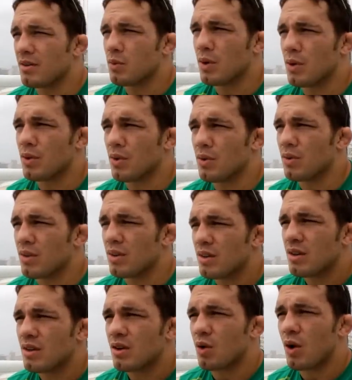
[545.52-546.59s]
well-known
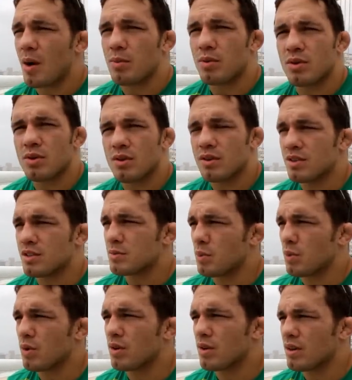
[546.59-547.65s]
grappler in the
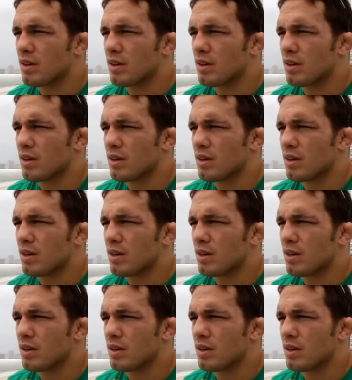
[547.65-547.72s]
sport.